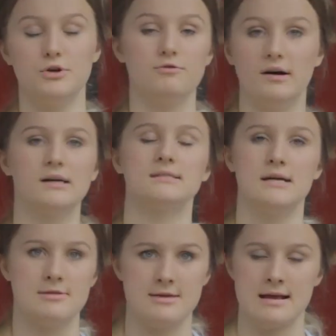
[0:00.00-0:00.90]
don't fucking
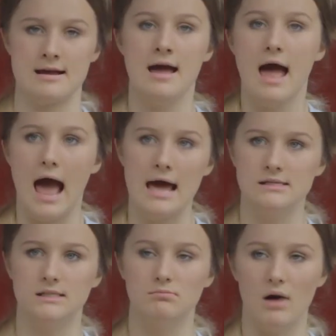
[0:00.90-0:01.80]
say a thing.
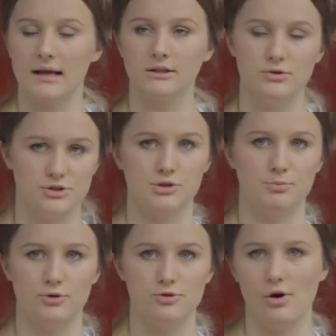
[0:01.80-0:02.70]
And Mike closes the
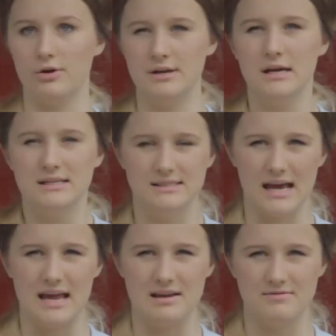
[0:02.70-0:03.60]
boot on
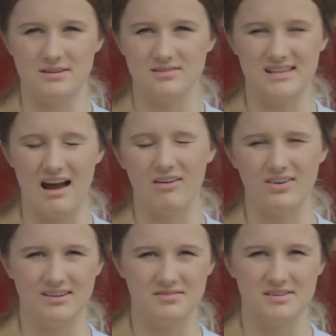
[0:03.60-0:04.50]
Dave and
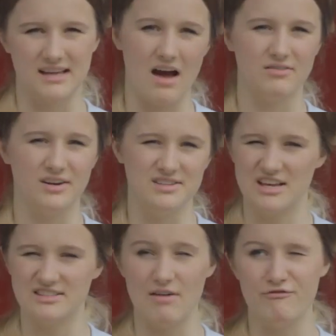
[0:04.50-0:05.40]
Darren and Gavin and
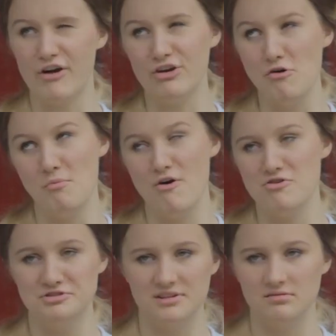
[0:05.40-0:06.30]
says, have fun,
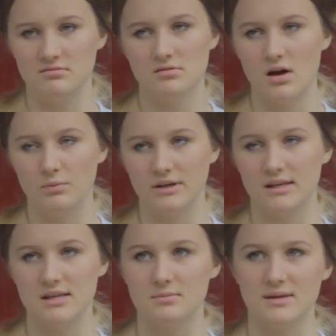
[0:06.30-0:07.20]
homos. And we can
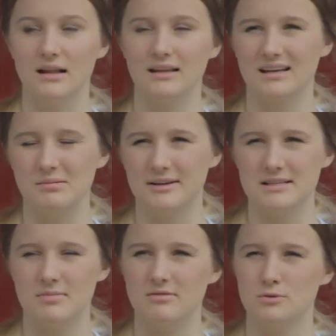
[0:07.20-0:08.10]
hear them yelling, but
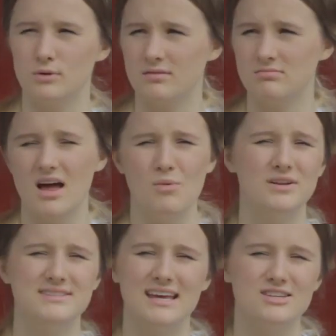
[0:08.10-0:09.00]
it's muffled. And
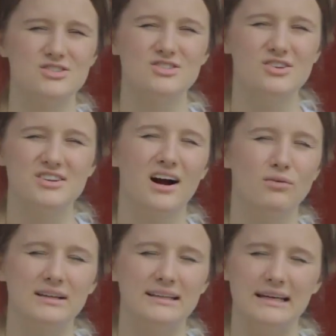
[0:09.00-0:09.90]
once the engine's on, you
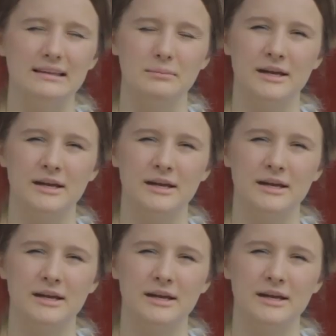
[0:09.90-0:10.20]
can't really hear them